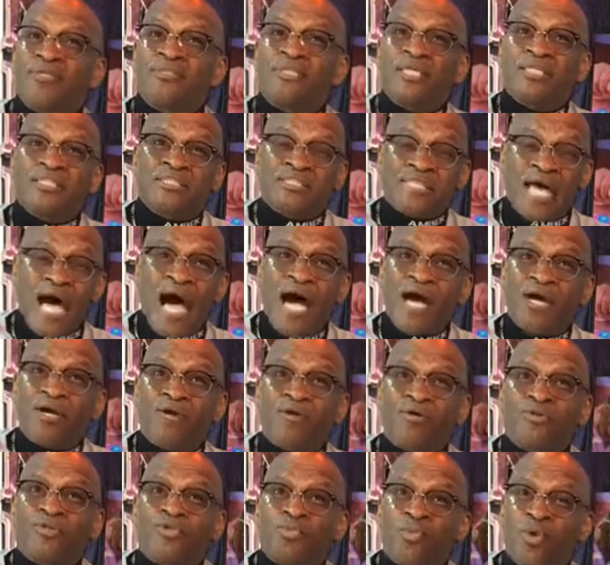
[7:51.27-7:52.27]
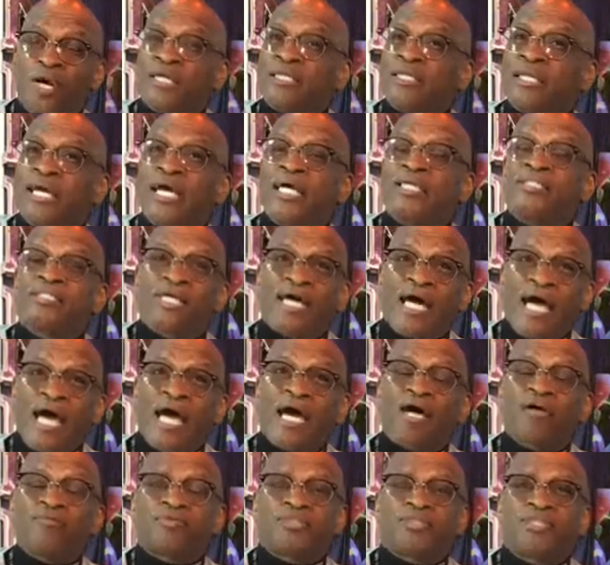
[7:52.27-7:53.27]
desires one day to
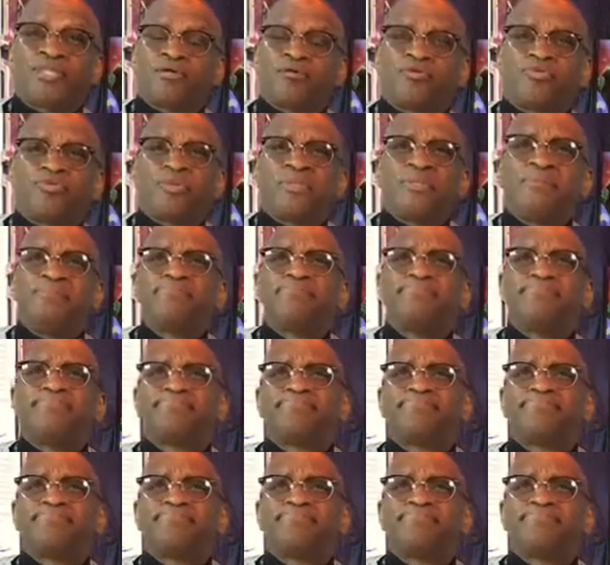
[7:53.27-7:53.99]
have children,